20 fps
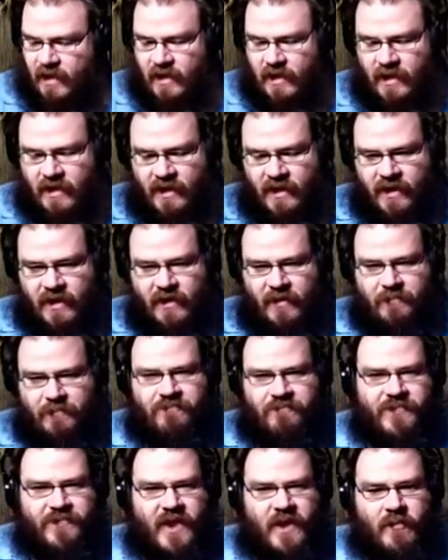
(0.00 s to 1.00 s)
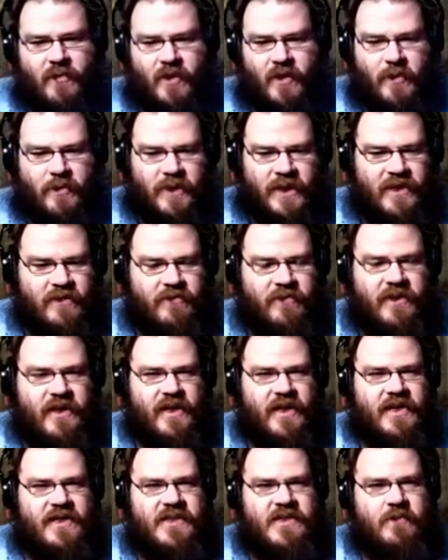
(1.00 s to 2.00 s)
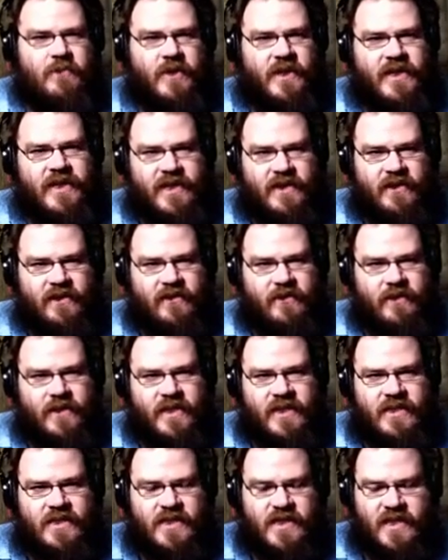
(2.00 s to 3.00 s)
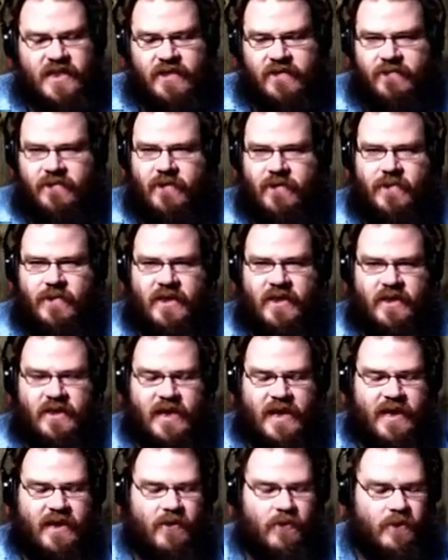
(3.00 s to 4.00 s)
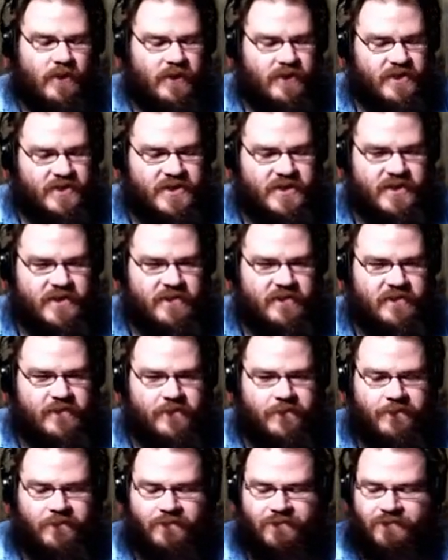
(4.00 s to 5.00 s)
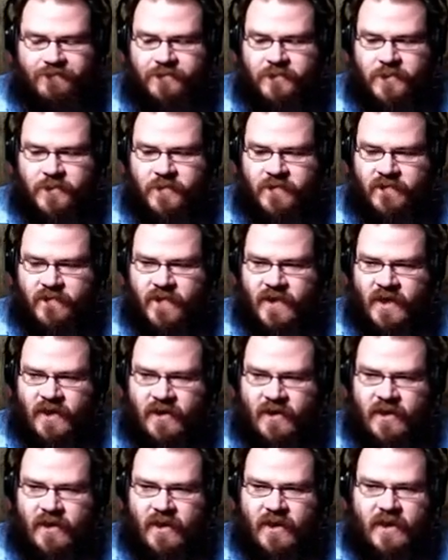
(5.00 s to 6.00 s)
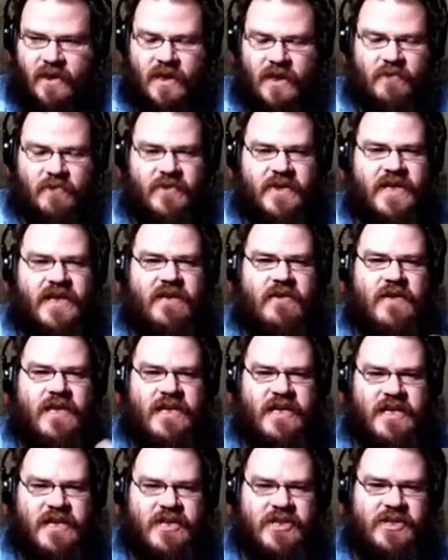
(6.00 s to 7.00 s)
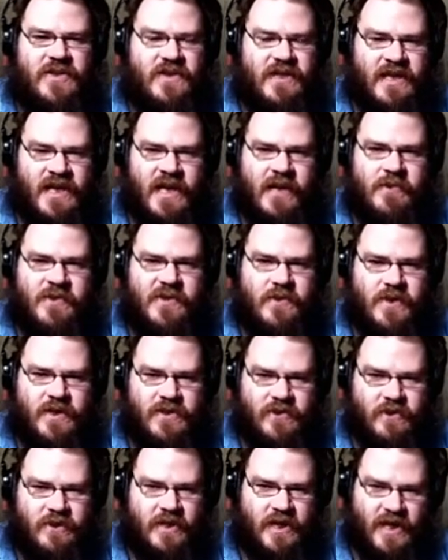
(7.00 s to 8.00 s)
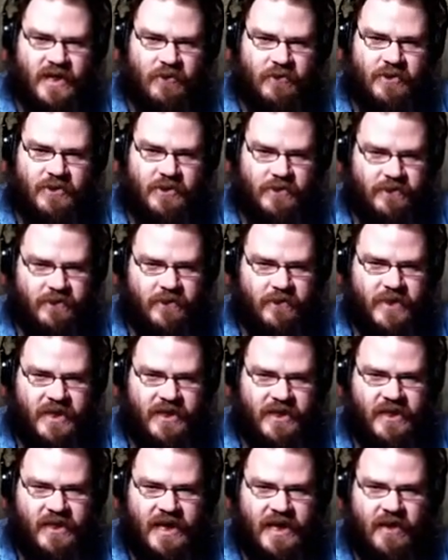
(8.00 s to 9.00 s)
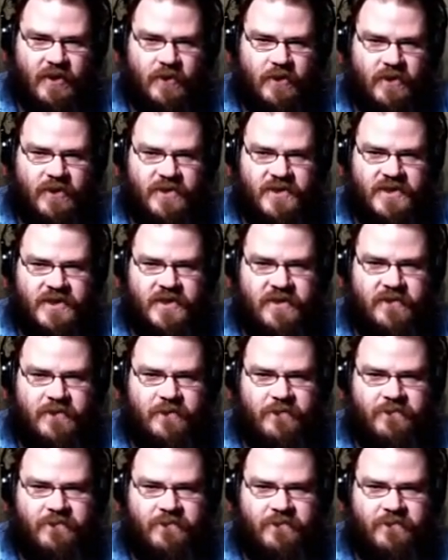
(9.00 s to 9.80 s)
But my plan for tonight is to play a little E.T. for about an hour or so. I'm thinking of each of the games we do tonight we'll do for about an hour or so.